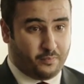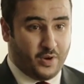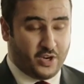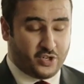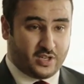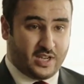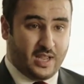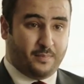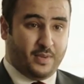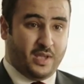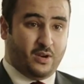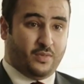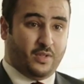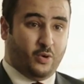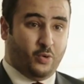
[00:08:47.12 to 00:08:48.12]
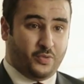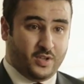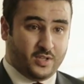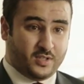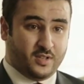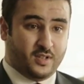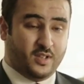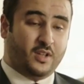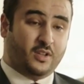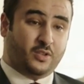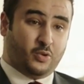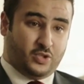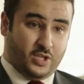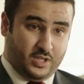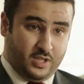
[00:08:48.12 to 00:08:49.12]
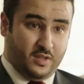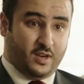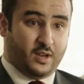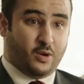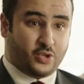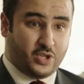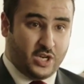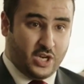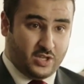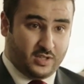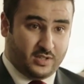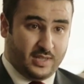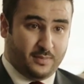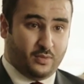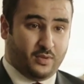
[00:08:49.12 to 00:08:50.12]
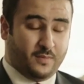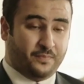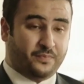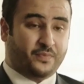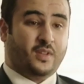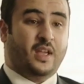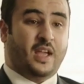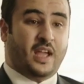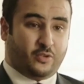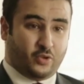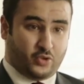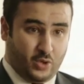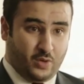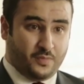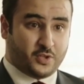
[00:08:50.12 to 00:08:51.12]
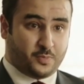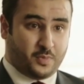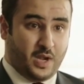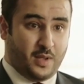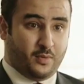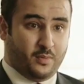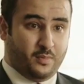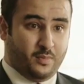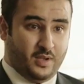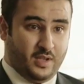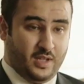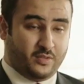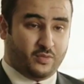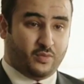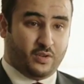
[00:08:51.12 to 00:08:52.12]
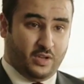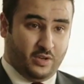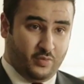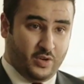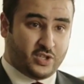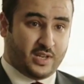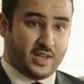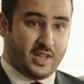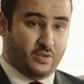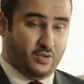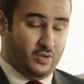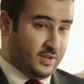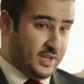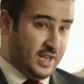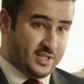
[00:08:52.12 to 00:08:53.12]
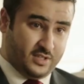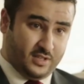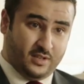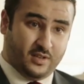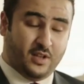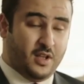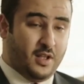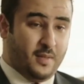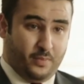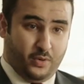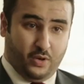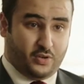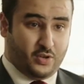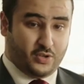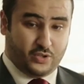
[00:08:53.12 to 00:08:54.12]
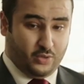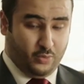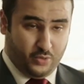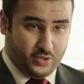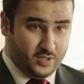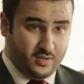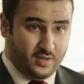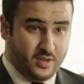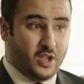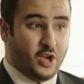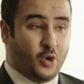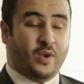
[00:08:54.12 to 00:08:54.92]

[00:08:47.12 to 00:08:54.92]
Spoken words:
pressure campaign on the Houthis to sit in the negotiation table and to solve this problem and reach a long-lasting political solution.